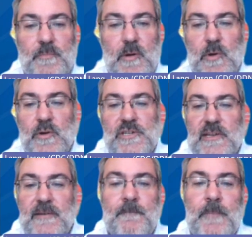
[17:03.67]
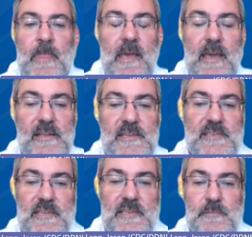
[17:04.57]
health promotion and
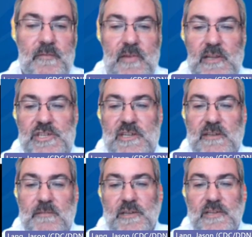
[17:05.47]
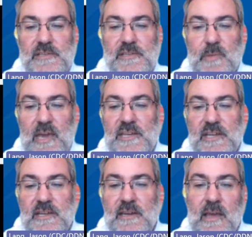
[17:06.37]
disease prevention
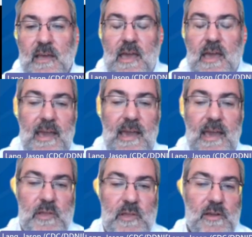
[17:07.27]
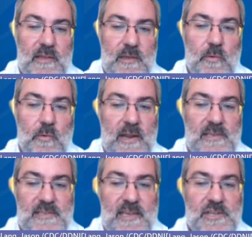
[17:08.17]
participation. And we look at the
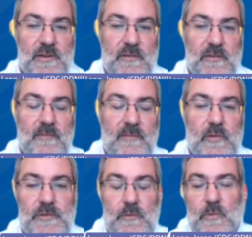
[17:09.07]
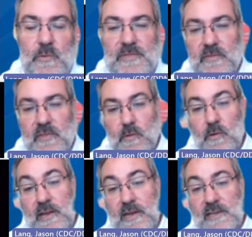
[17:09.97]
organizational level. So within the
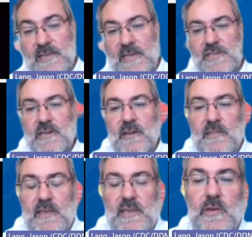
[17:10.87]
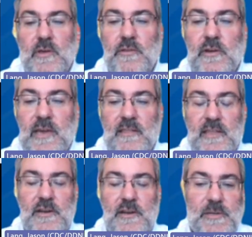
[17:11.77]
organization, I think you can look
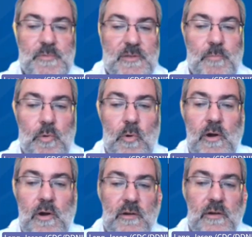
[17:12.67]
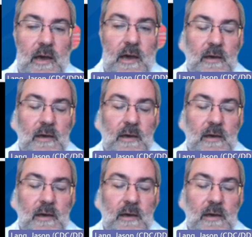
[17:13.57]
at leadership support,